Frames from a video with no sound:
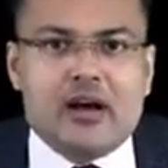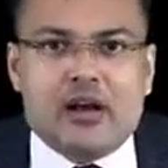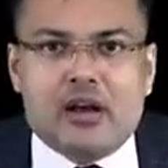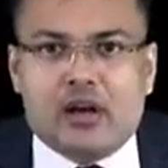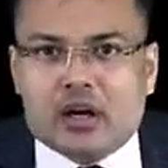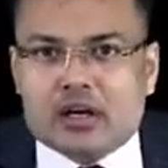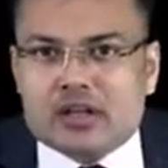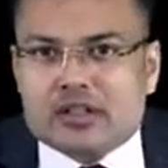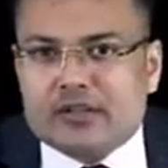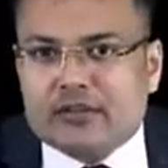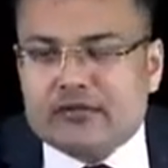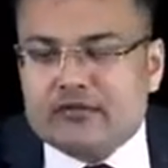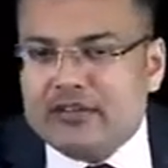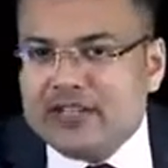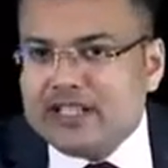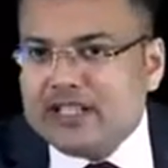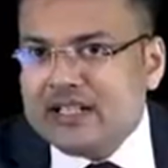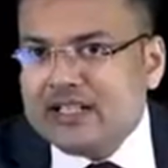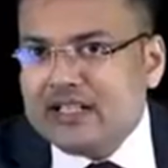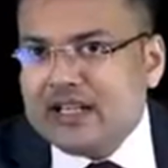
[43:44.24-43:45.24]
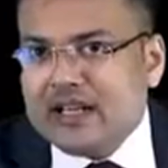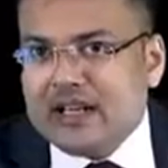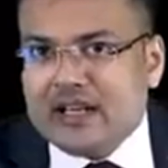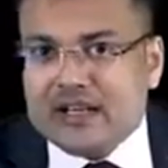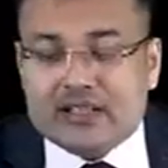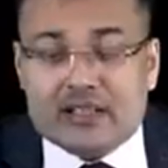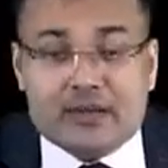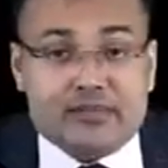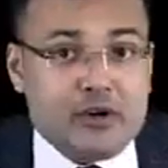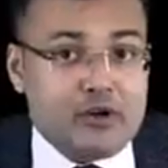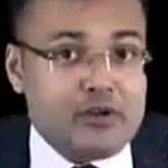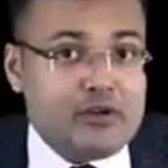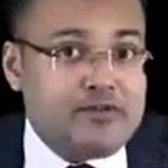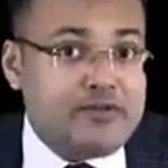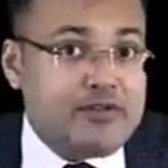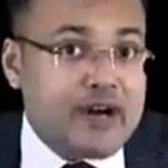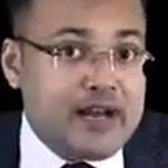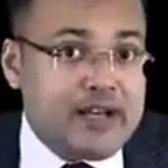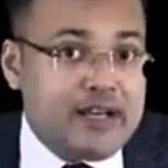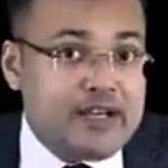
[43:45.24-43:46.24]
Lots of questions are asked about the
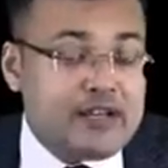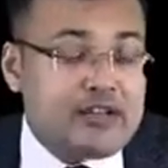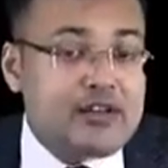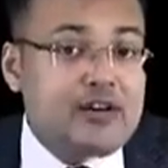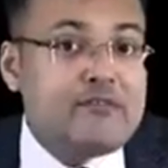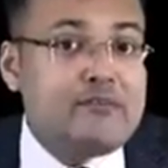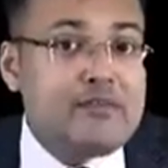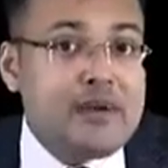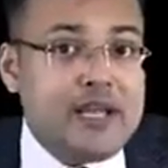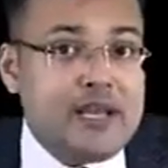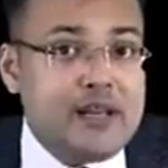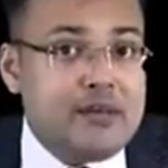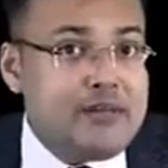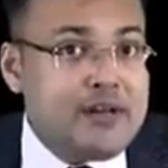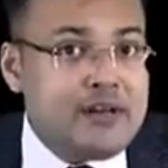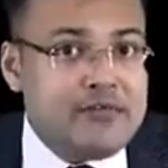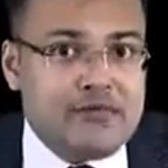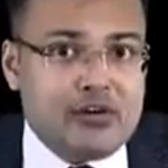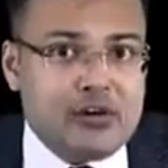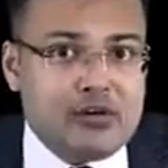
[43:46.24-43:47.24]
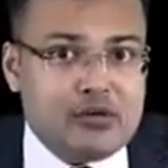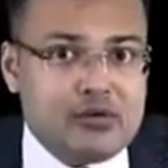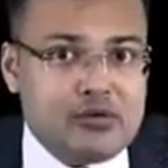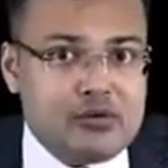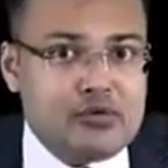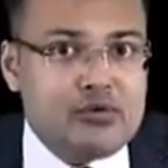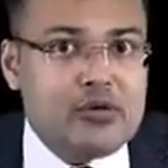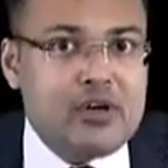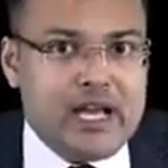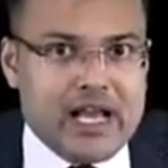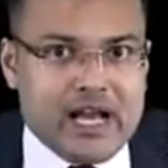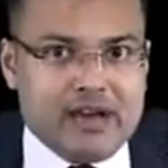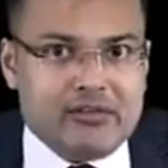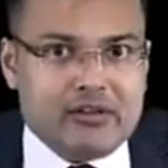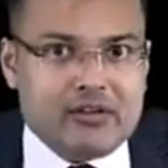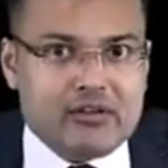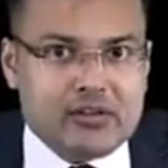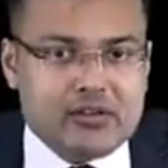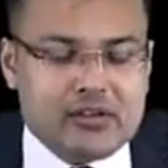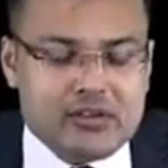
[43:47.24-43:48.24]
findings of barium meal follow through. Have a
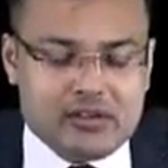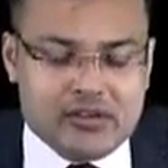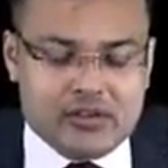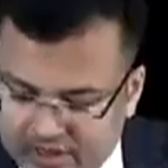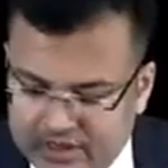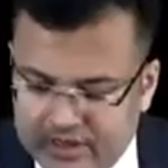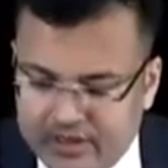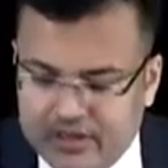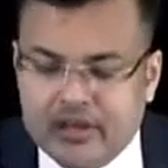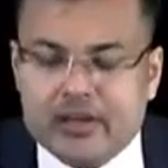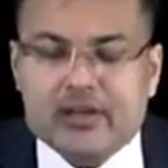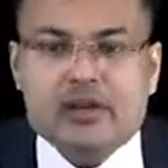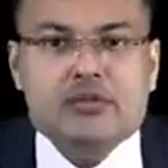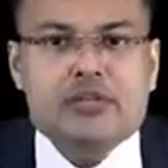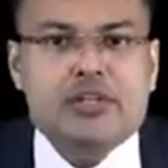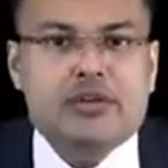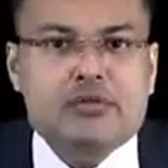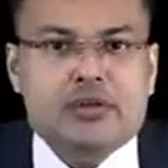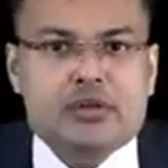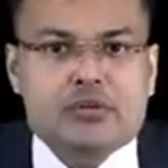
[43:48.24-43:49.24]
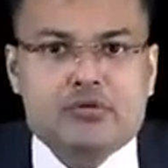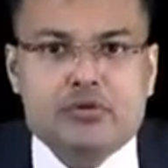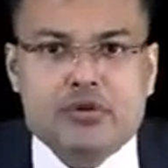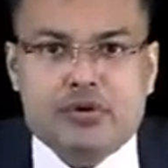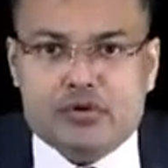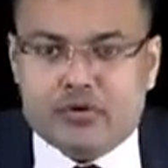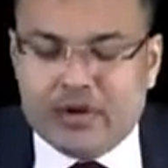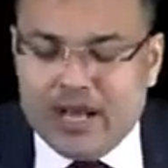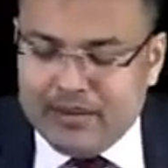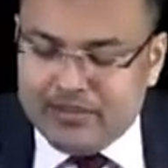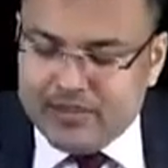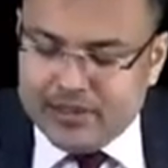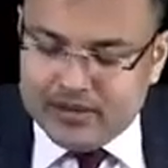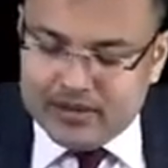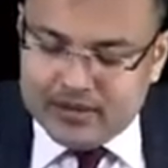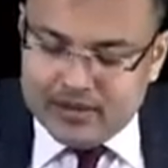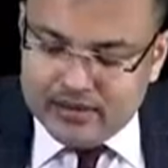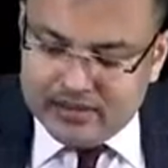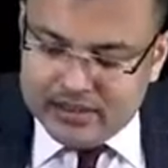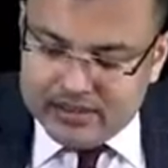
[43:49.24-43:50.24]
look. Now see what's going to happen.
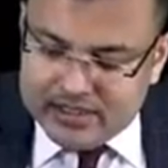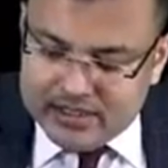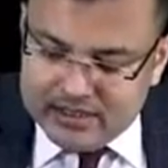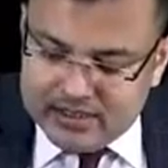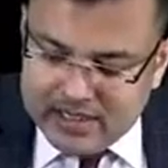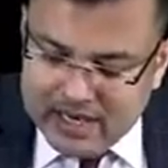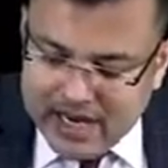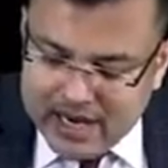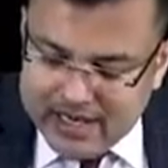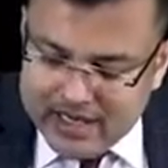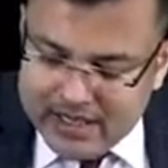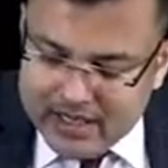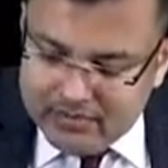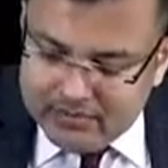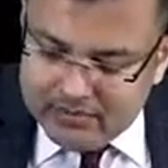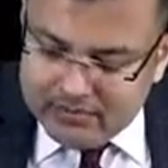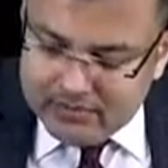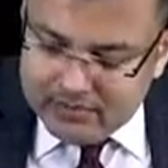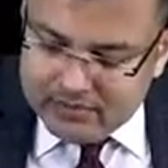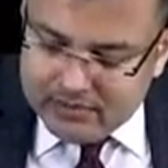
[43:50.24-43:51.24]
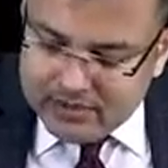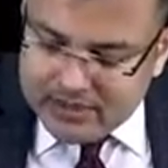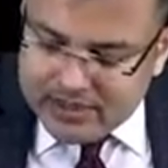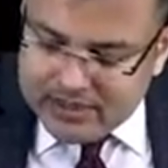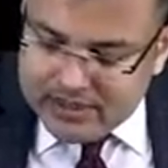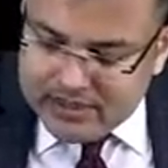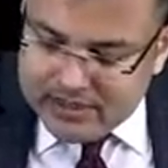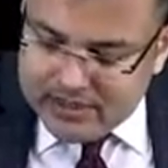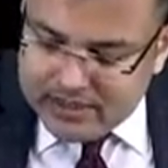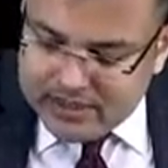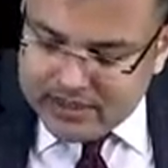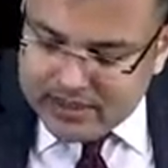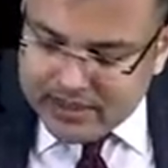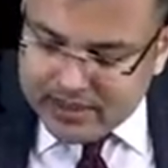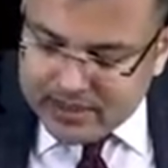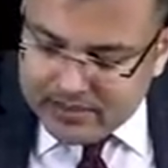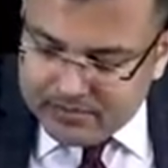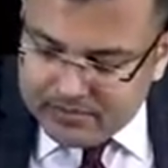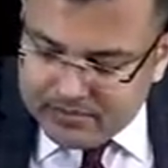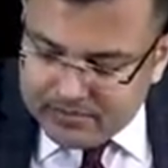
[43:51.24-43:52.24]
This is the ileum, this is the
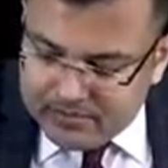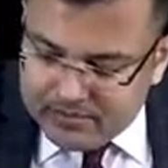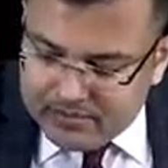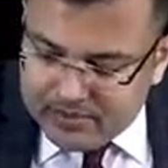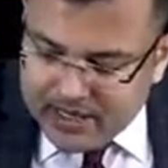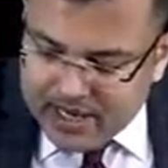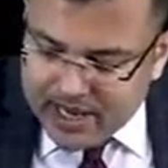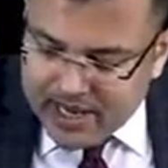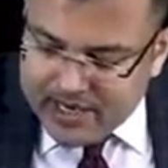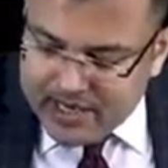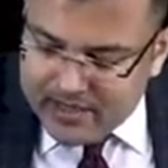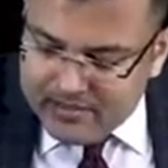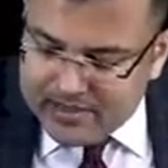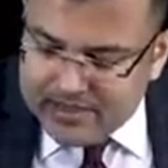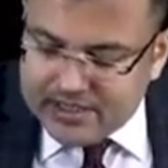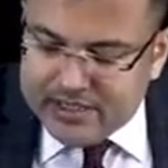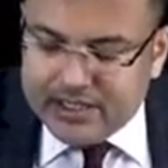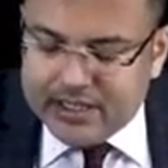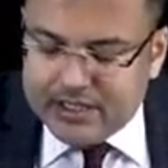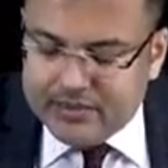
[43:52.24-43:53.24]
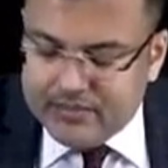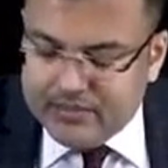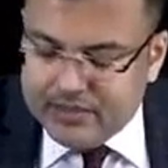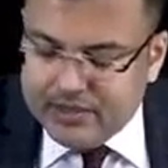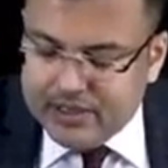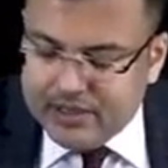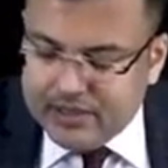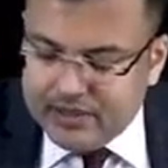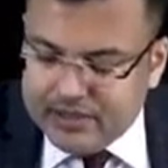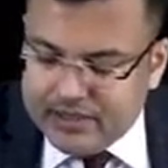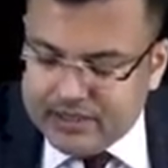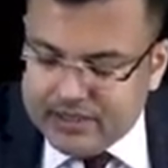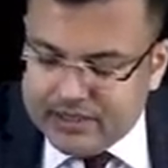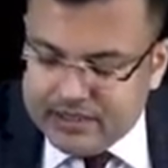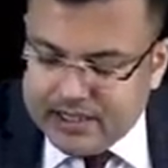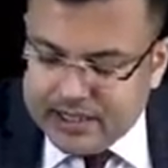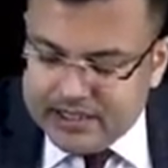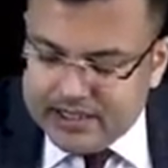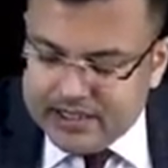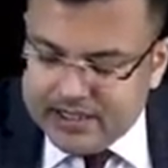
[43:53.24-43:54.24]
cecum. Ileum and cecum, this is
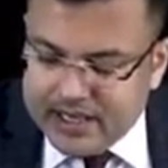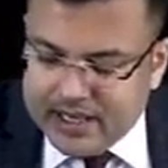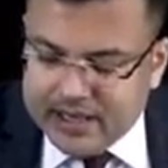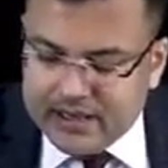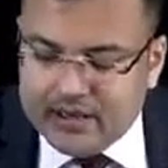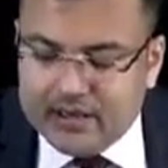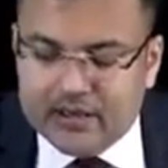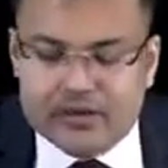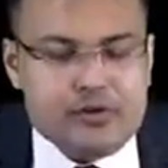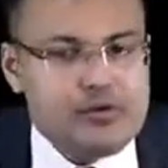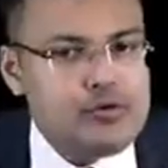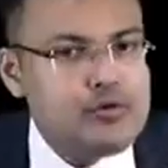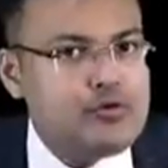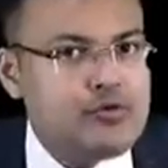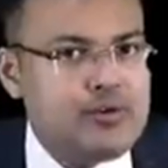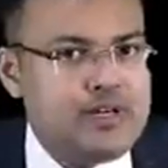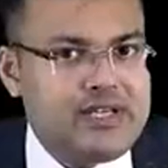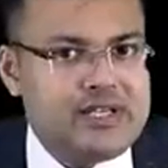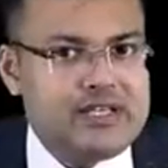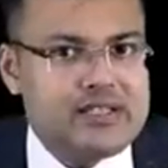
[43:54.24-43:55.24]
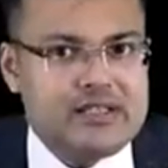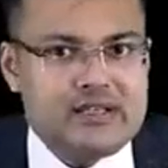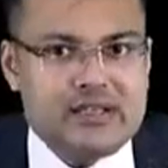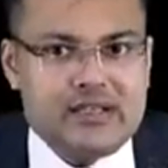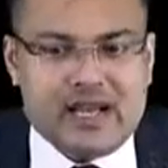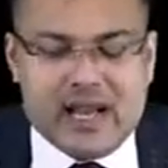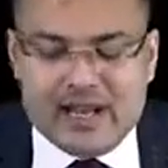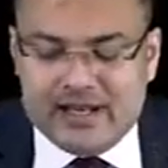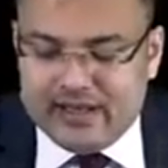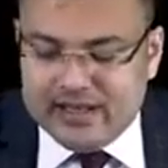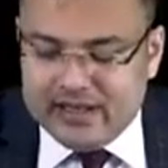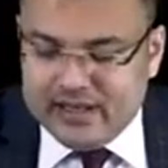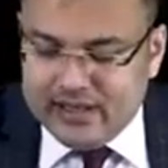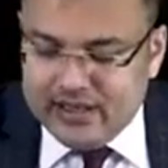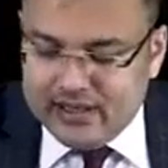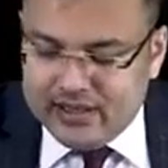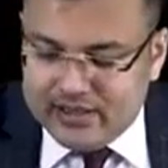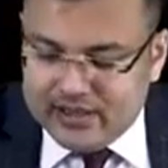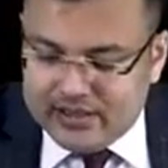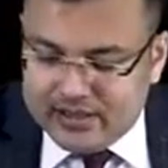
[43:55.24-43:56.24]
IC angle. Usually it is 90
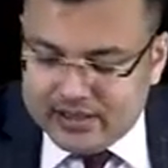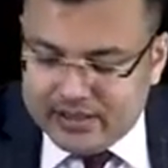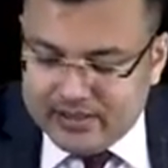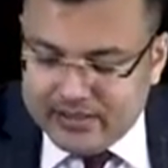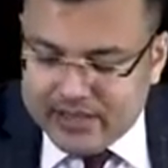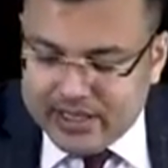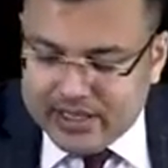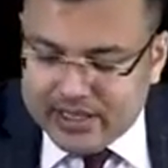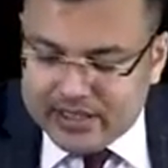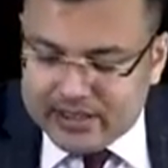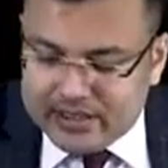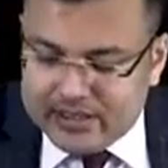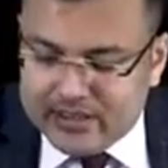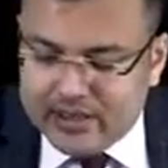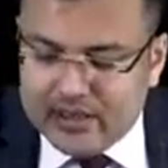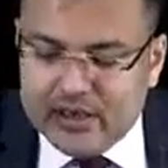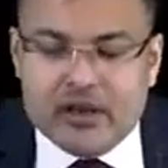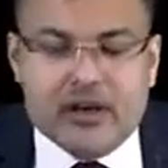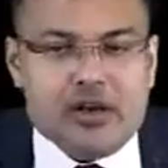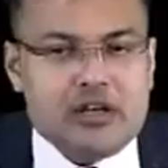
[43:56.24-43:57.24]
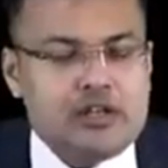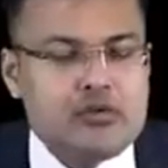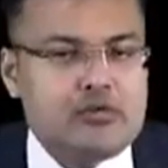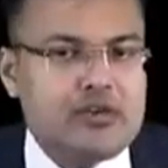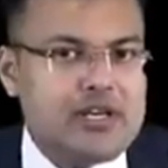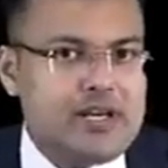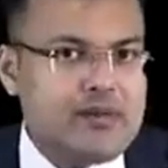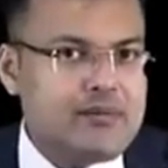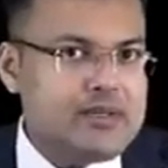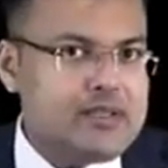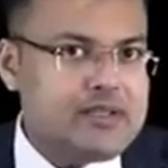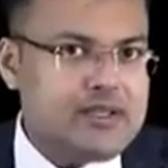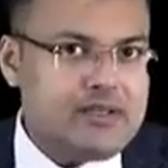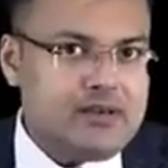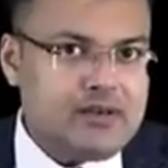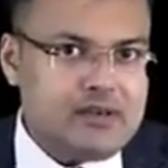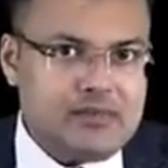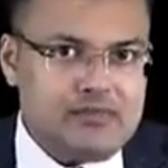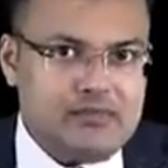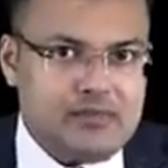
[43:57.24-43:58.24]
degree, this is appendix. So what happens
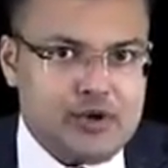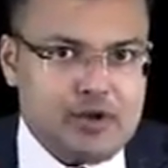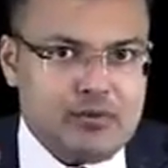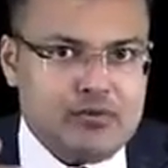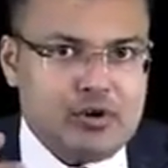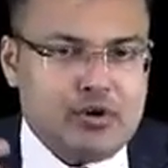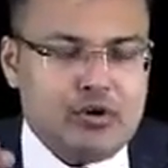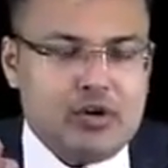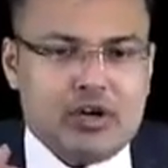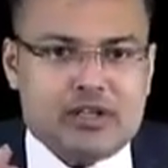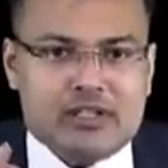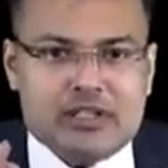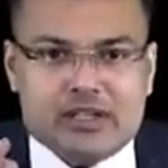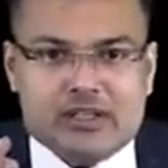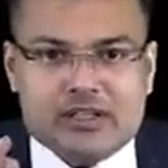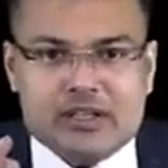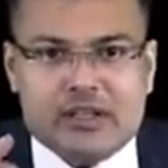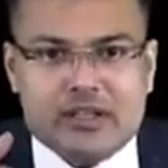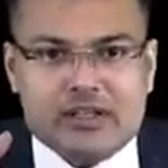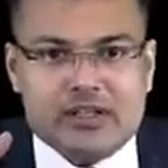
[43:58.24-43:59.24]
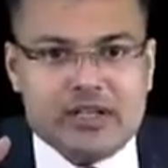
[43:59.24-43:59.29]
in tuberculosis?